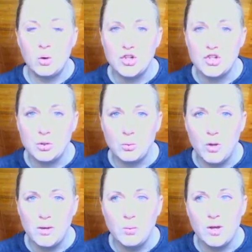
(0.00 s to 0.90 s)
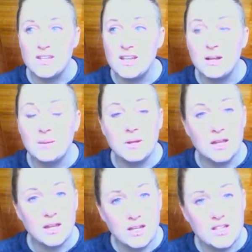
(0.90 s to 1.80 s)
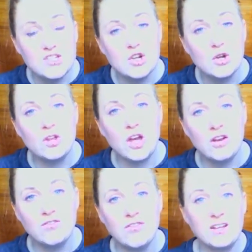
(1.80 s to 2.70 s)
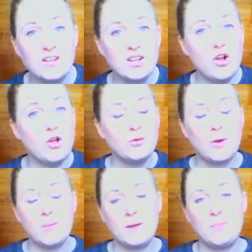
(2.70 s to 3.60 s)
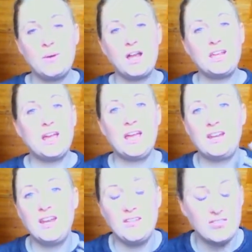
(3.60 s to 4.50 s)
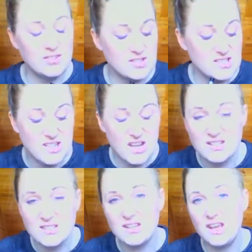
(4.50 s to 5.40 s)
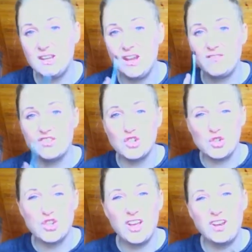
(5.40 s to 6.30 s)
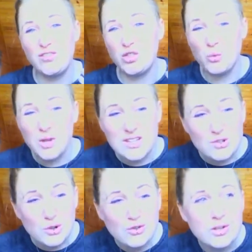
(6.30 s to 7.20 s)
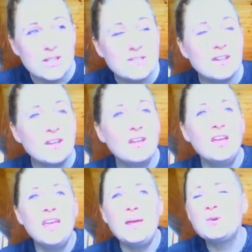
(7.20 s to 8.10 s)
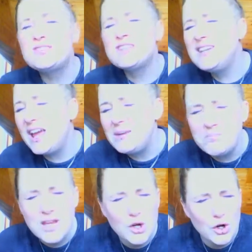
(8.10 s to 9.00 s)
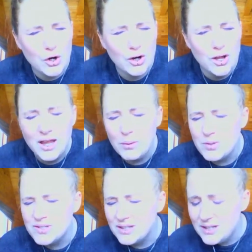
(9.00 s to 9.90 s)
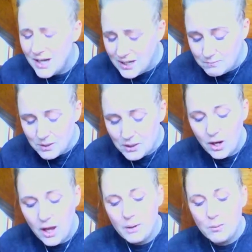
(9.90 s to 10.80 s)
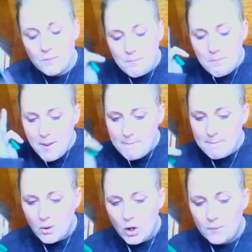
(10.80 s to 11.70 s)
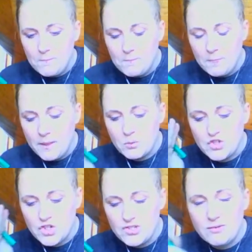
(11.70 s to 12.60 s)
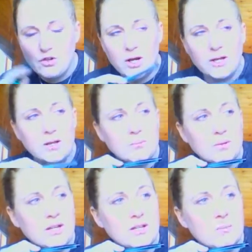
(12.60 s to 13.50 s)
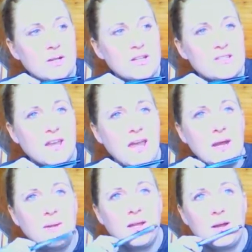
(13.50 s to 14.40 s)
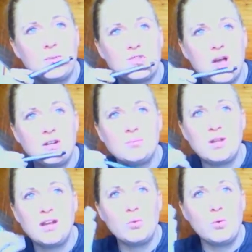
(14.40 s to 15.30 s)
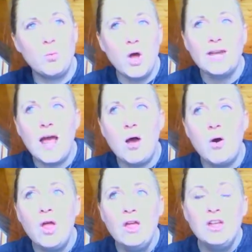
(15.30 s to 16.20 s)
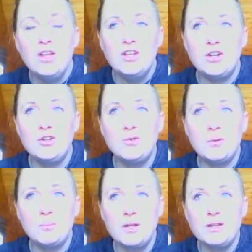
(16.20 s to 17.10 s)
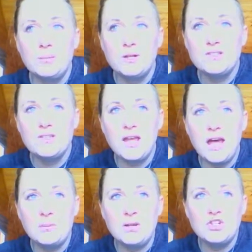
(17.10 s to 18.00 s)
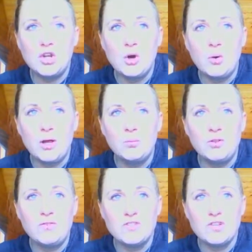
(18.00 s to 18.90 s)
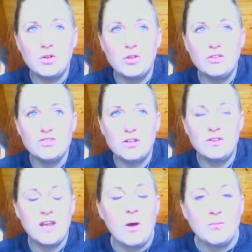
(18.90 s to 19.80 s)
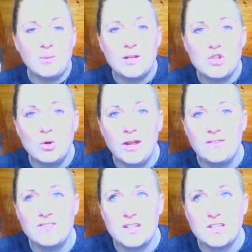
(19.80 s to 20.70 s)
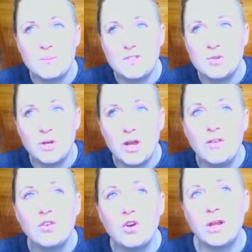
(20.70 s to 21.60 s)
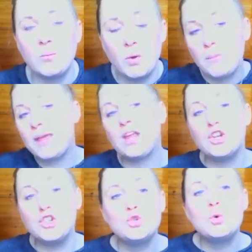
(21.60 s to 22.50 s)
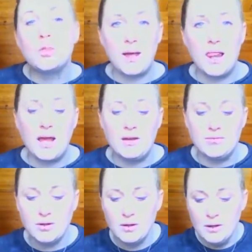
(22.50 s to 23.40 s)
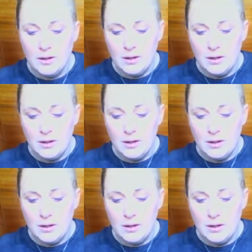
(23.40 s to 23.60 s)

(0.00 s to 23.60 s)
They weren't sure what it was. It ended up being a kidney stone that got infected all throughout my body. I had to have stents. I had to have surgery. I had to have three surgeries. It was a nightmare. It was a nightmare. I remember it was just after I had completed the police academy and I was contemplating, well, what now? You know, you complete the police academy to go in with physical stuff, and now I'm being told I have 6 months of recovery, and what am I going to do with my life?